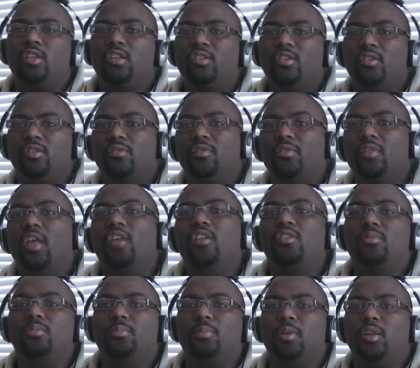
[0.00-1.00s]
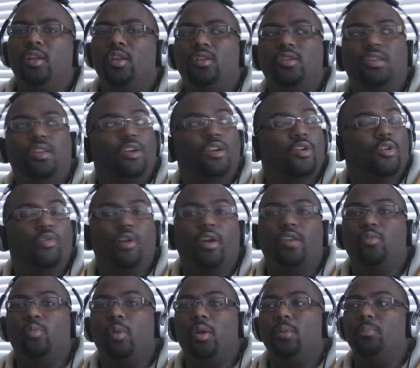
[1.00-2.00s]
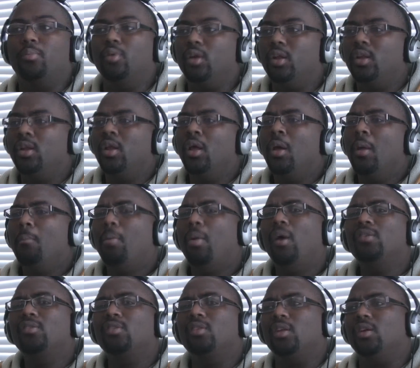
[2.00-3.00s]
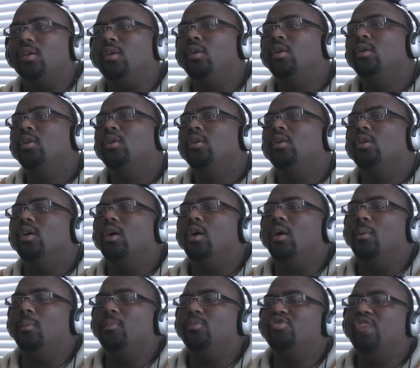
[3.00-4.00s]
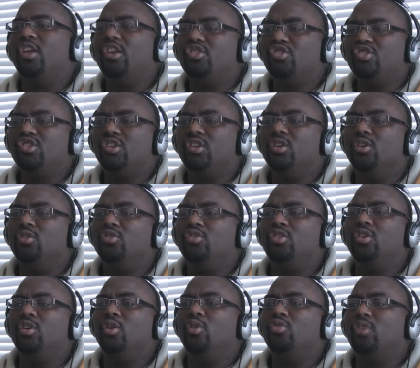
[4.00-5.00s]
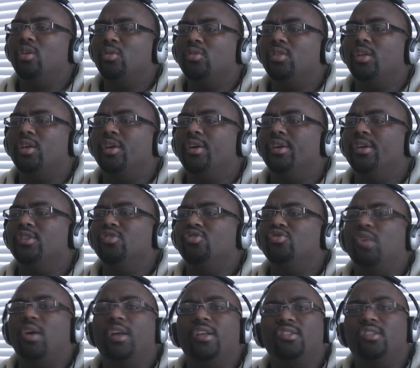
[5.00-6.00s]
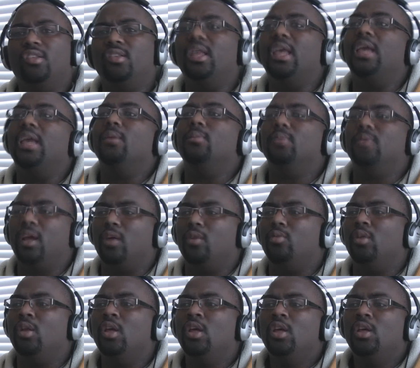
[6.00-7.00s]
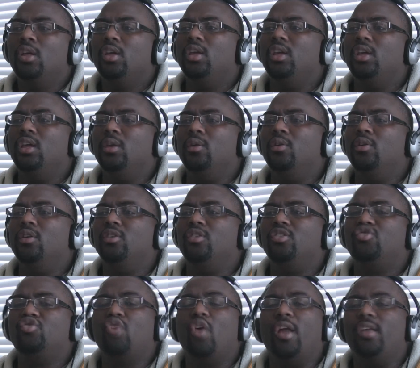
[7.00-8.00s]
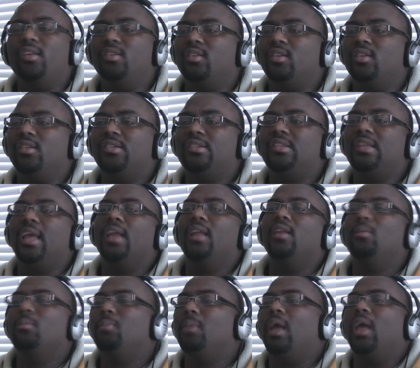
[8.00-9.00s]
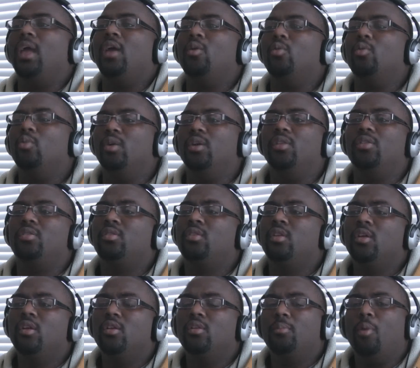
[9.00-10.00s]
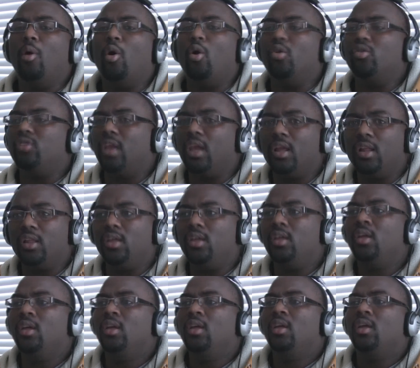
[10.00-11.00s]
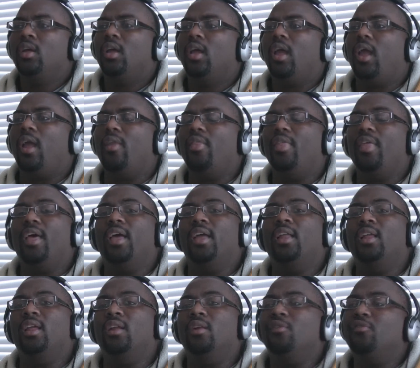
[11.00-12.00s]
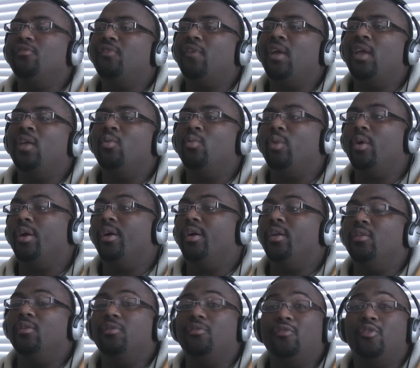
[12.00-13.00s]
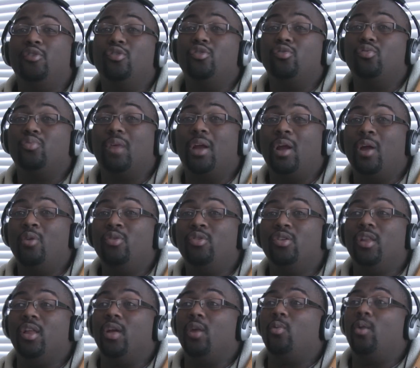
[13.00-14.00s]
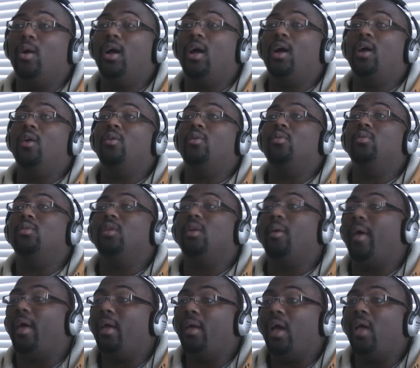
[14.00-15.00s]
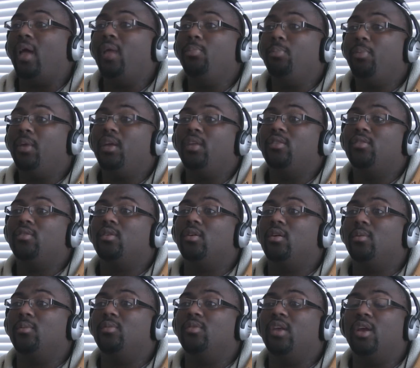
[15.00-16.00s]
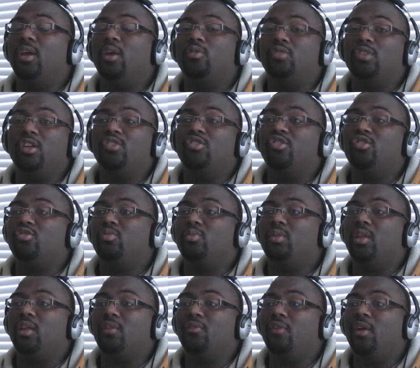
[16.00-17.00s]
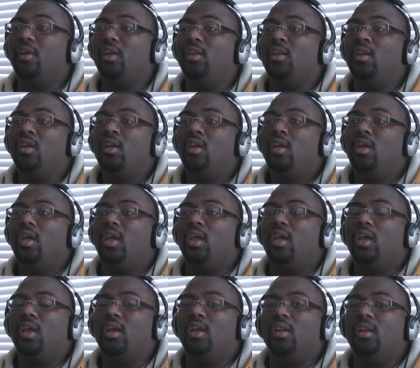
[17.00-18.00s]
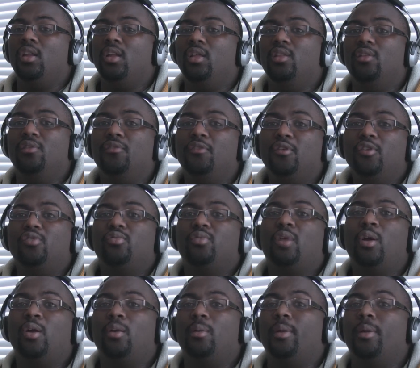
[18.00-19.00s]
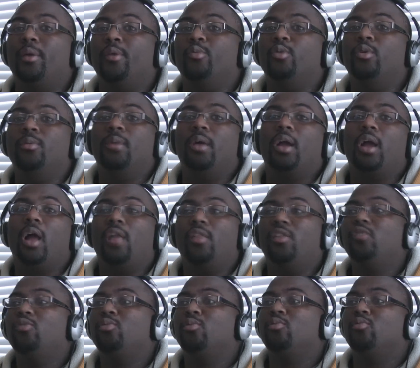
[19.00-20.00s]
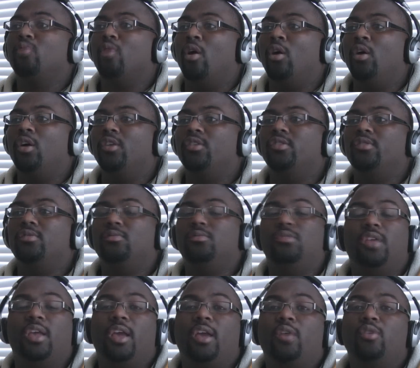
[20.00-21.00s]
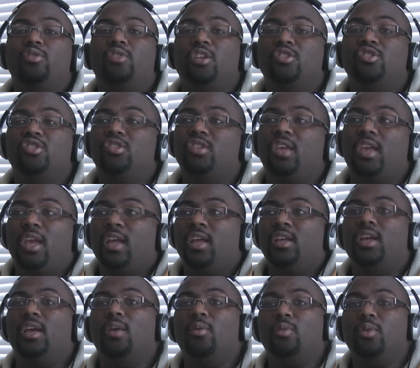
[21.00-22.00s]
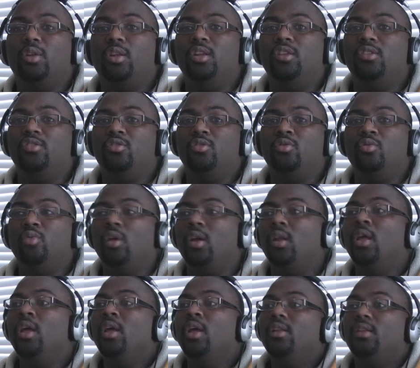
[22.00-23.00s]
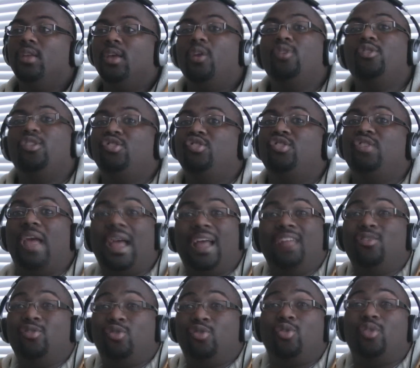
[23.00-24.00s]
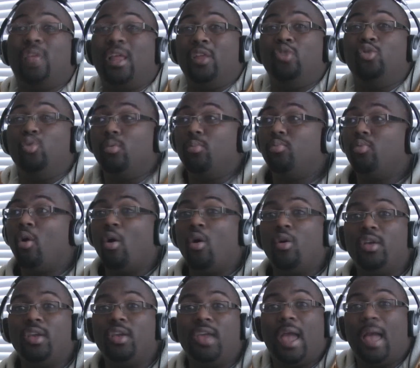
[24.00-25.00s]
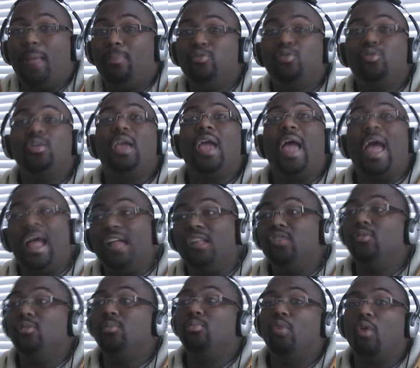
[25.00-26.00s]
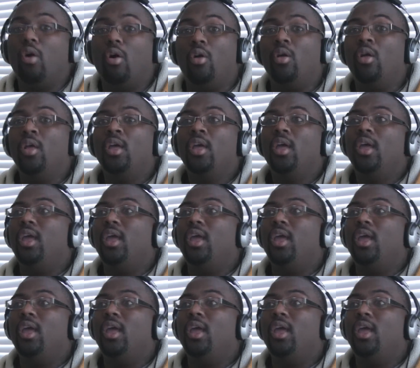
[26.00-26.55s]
That's a nice politically correct way to put it. Puzzling. Jake Shields, he goes out there and tries to take him down. He tries to stand and bang with Paul Daly. And then in a fight where in the first round, you're like, wow. I picked Diego Sanchez to win that fight. And in the first round, I'm like, whoop, I got this one wrong because Diego Sanchez can't get what he needs to do done. Diego Sanchez had to turn that into a brawl. He absolutely had to brawl.